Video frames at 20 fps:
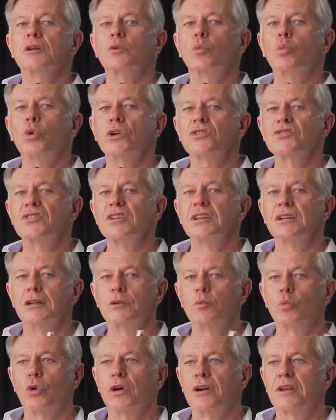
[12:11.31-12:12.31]
What's in it?
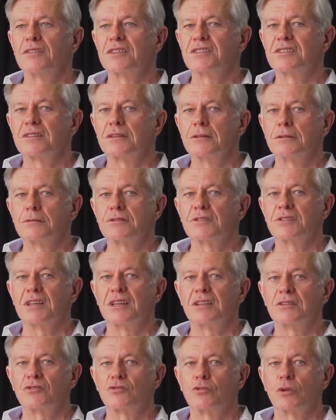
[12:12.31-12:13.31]
What are the skill
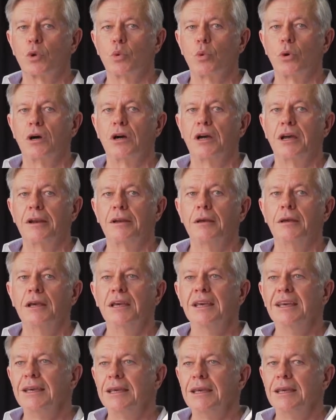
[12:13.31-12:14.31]
sets required
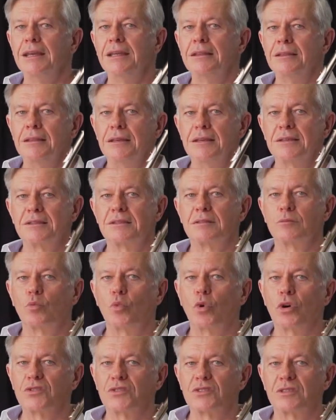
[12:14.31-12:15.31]
in this?
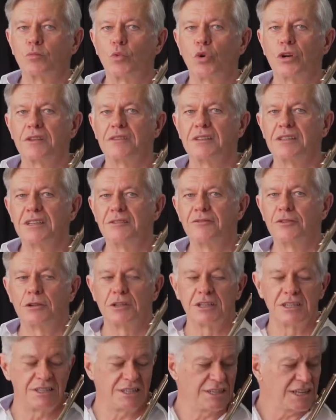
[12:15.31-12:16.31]
What are the
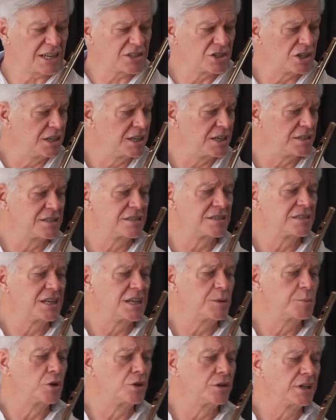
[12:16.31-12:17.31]
difficulties? It actually doesn't
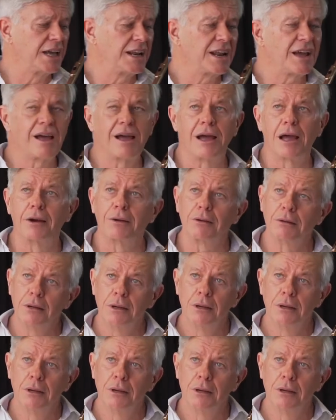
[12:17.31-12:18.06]
seem all that hard.